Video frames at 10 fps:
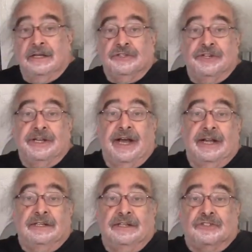she
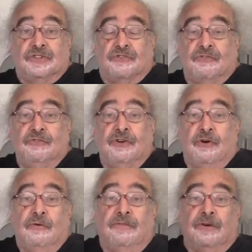got screwed
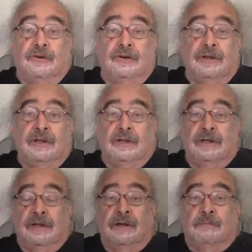over
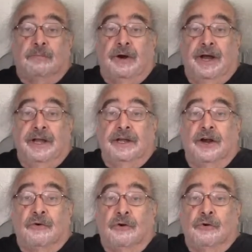by
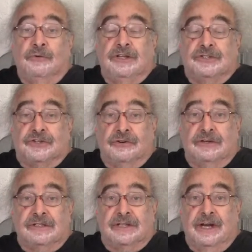her own
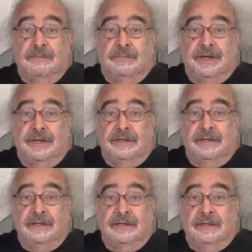insurance company.
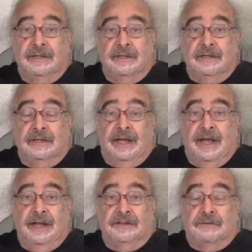
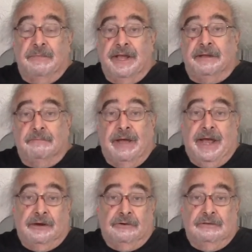And to make
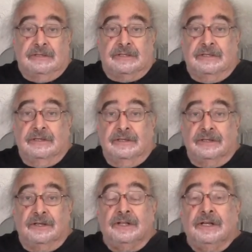matters
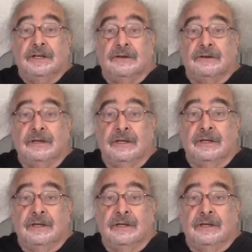clear,